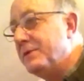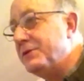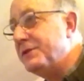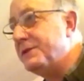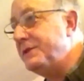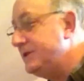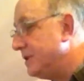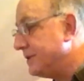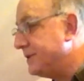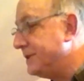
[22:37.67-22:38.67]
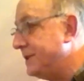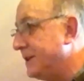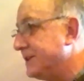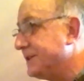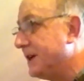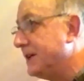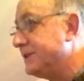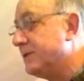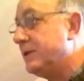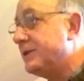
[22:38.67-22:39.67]
which is not a DSK.
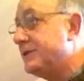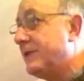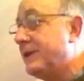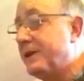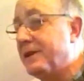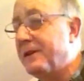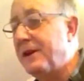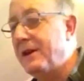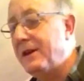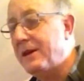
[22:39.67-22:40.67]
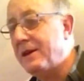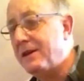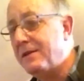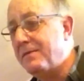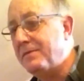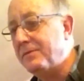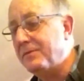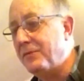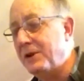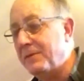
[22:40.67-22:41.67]
So lots of, I think,
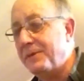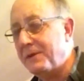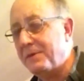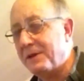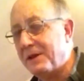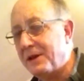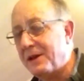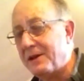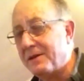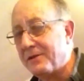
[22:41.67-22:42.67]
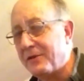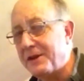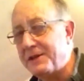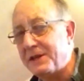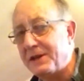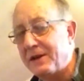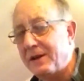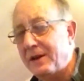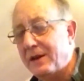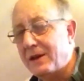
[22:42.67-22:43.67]
brilliant people are creating
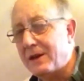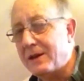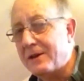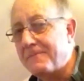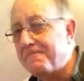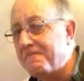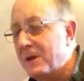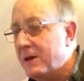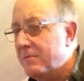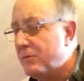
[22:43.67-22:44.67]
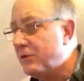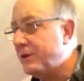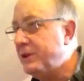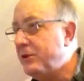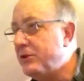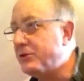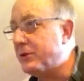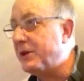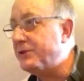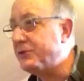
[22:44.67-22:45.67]
more unusual
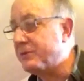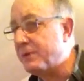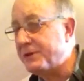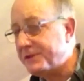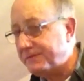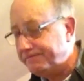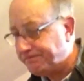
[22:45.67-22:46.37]
instruments.